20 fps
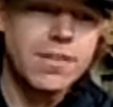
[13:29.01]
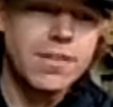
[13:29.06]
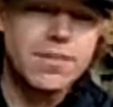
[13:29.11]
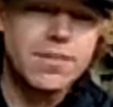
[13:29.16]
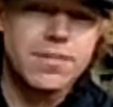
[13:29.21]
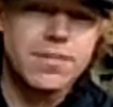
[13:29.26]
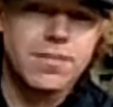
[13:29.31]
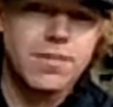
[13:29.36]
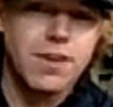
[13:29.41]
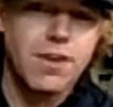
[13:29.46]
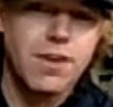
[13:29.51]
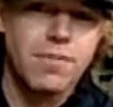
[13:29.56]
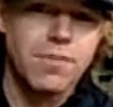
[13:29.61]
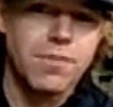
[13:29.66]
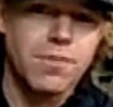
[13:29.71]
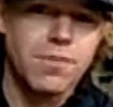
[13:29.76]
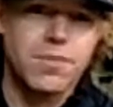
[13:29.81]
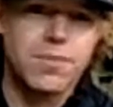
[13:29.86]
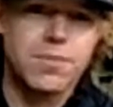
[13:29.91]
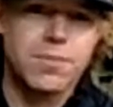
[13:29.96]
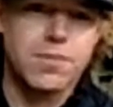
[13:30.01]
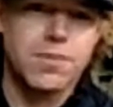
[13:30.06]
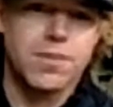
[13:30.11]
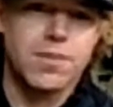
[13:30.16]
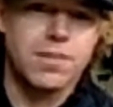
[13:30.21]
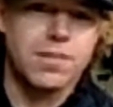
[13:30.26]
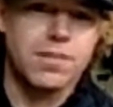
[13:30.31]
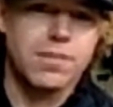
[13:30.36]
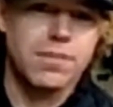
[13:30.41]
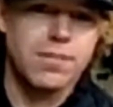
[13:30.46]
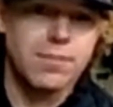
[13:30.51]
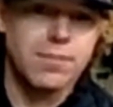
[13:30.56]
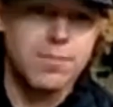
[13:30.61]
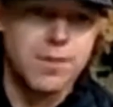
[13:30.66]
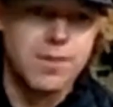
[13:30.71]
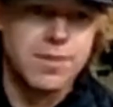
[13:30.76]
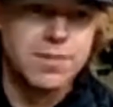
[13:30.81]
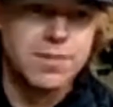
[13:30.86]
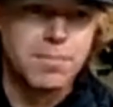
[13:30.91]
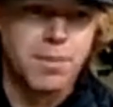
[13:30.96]
this golf course
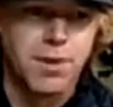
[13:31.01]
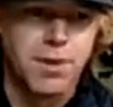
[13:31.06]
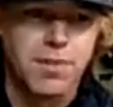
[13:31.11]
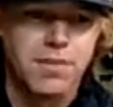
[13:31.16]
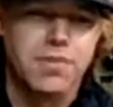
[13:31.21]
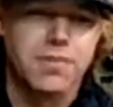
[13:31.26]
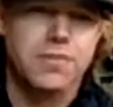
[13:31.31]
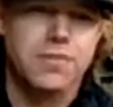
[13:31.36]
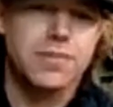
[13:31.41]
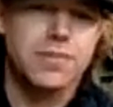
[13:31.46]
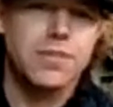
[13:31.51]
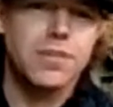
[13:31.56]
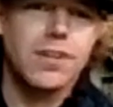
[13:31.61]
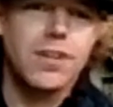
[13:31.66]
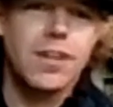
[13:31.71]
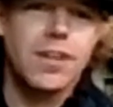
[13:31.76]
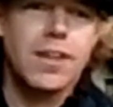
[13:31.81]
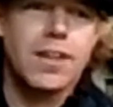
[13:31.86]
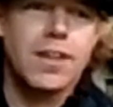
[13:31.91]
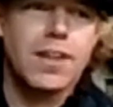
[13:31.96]
with his partners.